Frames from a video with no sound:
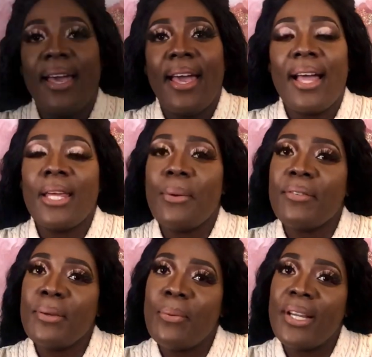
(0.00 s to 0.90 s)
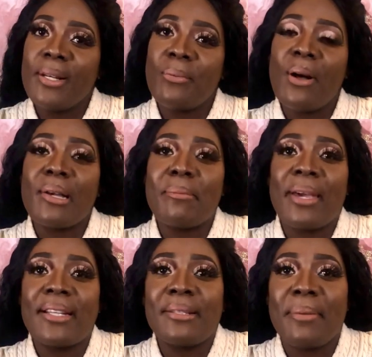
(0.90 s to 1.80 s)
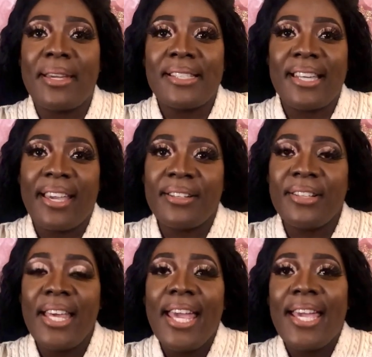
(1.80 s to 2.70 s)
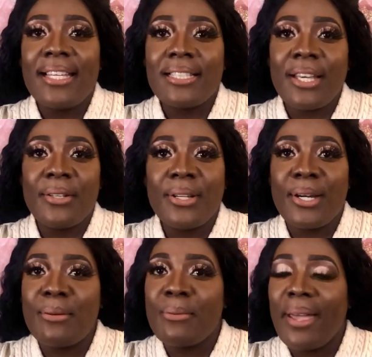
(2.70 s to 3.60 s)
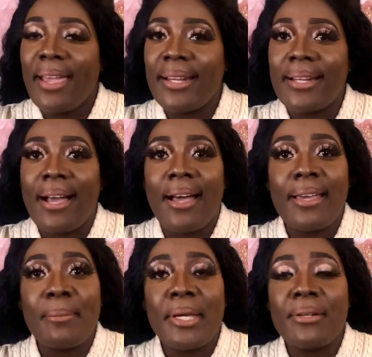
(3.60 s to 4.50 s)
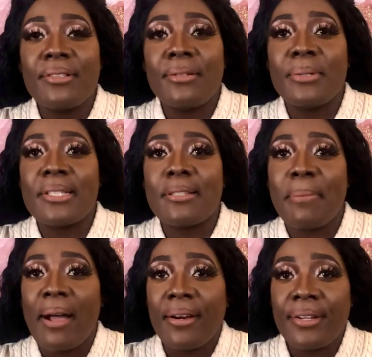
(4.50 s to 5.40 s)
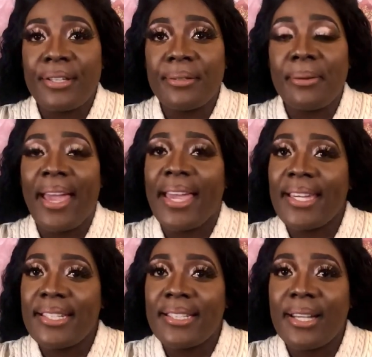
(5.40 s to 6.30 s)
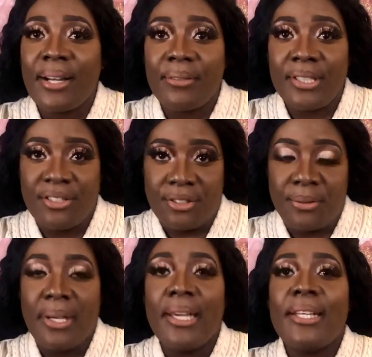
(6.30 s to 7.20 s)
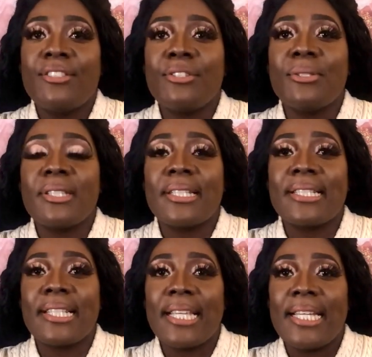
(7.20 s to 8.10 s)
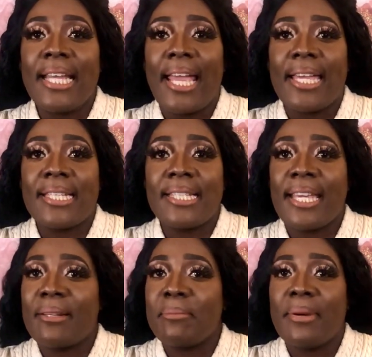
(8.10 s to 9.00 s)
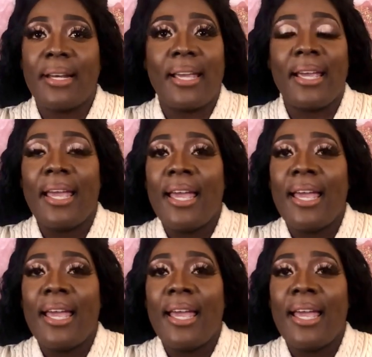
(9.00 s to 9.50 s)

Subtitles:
Hello, everyone, and welcome back to my channel. It's Coco Wade, and I am here to inspire you and encourage you to succeed and get money.